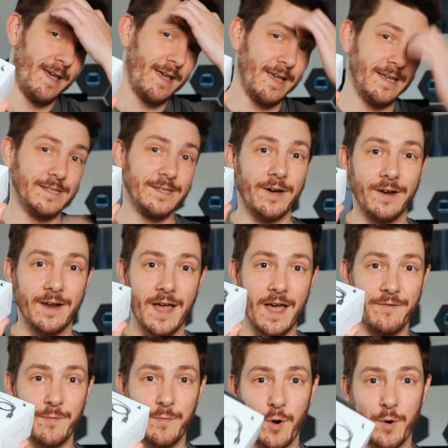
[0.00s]
is gonna
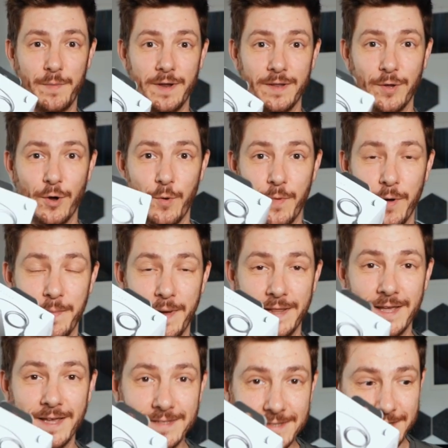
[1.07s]
have a permanent home on my
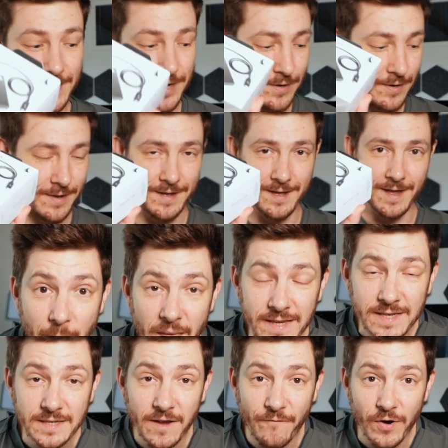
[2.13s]
desk now. This
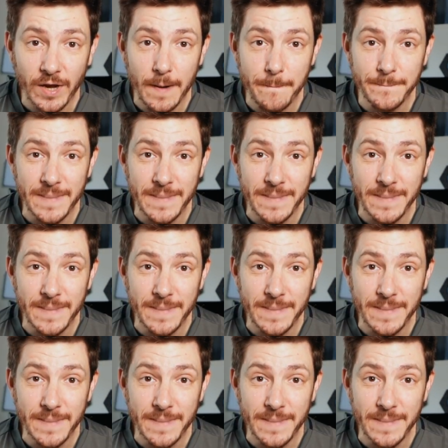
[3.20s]
is a freaking